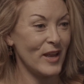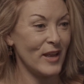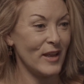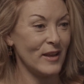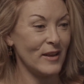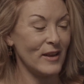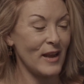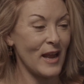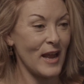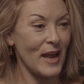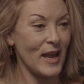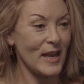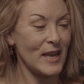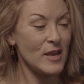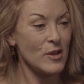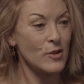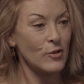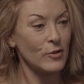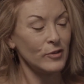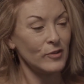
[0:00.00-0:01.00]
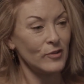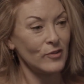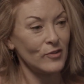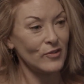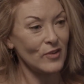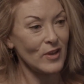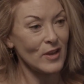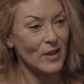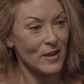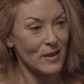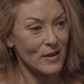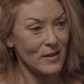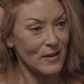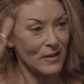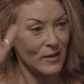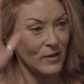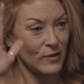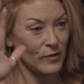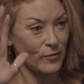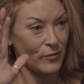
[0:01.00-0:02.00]
And he could
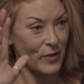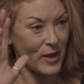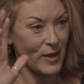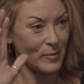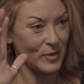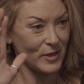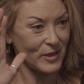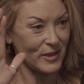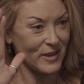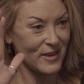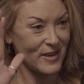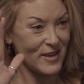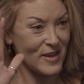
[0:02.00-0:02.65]
see his family.